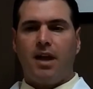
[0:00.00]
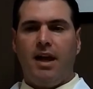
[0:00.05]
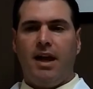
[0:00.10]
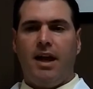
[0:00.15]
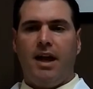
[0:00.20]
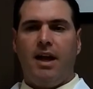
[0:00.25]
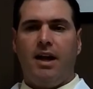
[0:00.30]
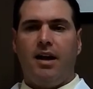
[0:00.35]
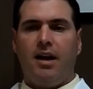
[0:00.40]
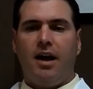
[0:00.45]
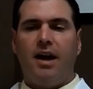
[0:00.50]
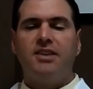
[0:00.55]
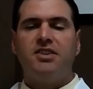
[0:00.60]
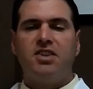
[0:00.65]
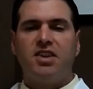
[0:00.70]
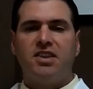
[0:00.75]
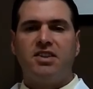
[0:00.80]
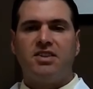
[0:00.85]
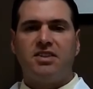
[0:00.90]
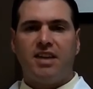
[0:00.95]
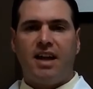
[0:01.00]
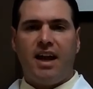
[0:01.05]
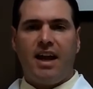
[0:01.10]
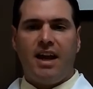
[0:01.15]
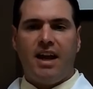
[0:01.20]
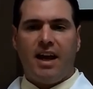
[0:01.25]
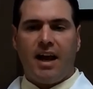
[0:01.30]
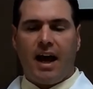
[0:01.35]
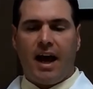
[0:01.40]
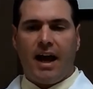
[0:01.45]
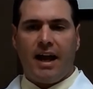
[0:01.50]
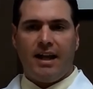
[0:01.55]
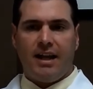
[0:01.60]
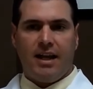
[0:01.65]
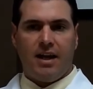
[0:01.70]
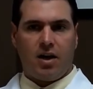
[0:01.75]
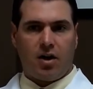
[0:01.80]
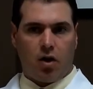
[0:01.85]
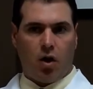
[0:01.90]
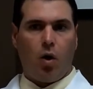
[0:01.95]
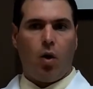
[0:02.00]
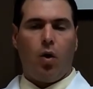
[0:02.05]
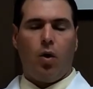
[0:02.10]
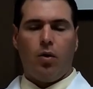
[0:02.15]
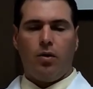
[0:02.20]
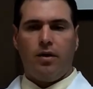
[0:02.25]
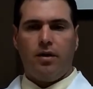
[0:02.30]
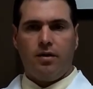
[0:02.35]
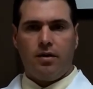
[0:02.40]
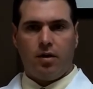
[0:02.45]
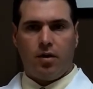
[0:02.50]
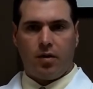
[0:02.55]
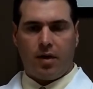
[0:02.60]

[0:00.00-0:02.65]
And let's just say I get a cold,